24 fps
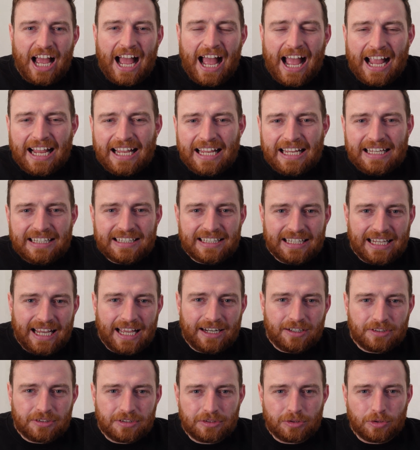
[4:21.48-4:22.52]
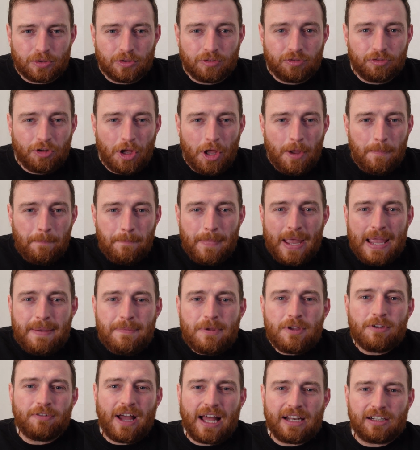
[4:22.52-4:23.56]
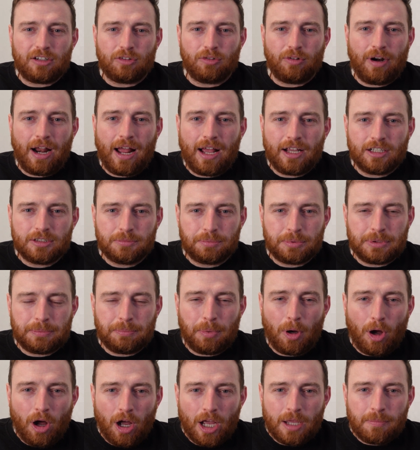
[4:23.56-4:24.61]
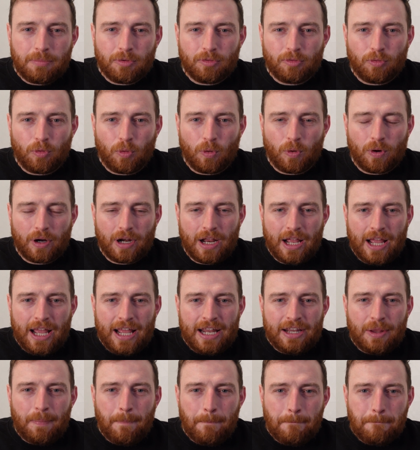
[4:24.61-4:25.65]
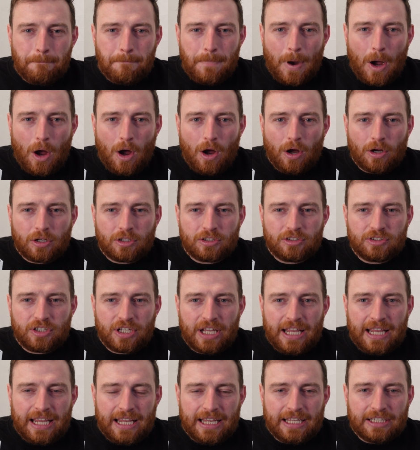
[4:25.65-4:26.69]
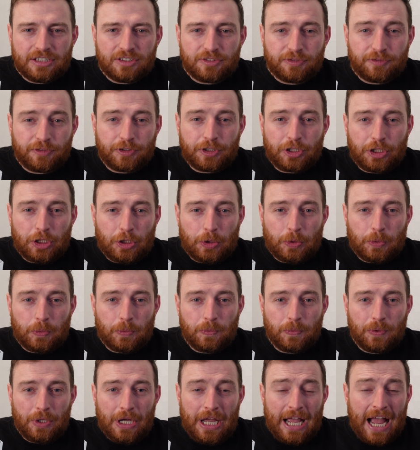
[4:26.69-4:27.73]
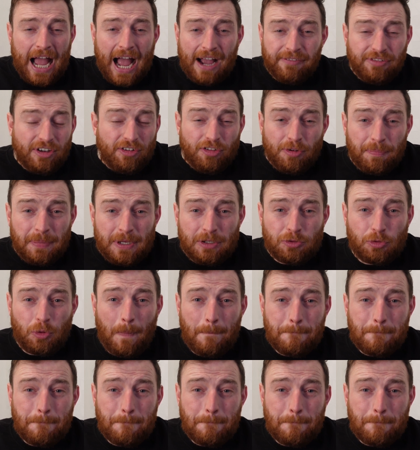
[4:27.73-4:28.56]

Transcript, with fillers: hacking together stuff, maybe you've had a Raspberry Pi before, then Box is for you. Have you ever been to a